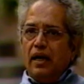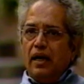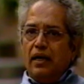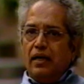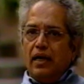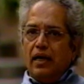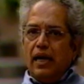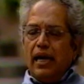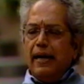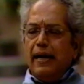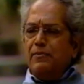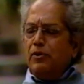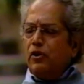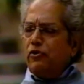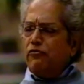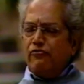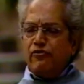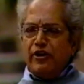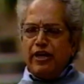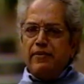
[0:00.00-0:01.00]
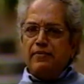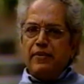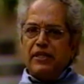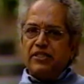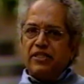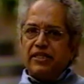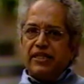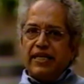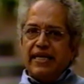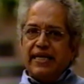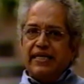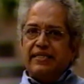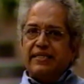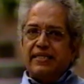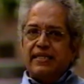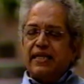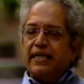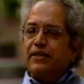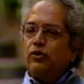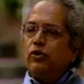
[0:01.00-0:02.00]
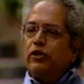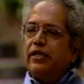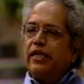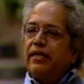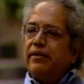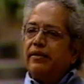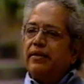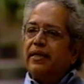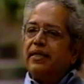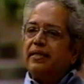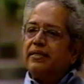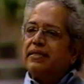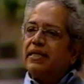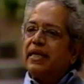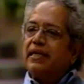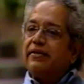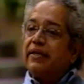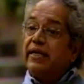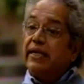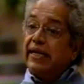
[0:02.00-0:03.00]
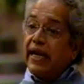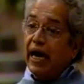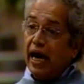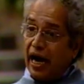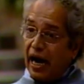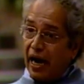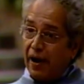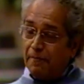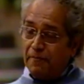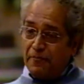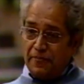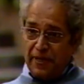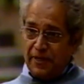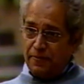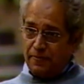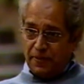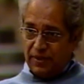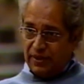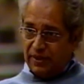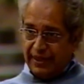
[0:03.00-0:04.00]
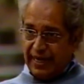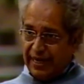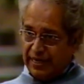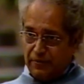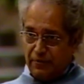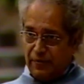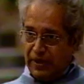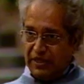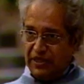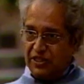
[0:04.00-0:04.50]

I'm not very much against it. I don't think things can really harm people that much.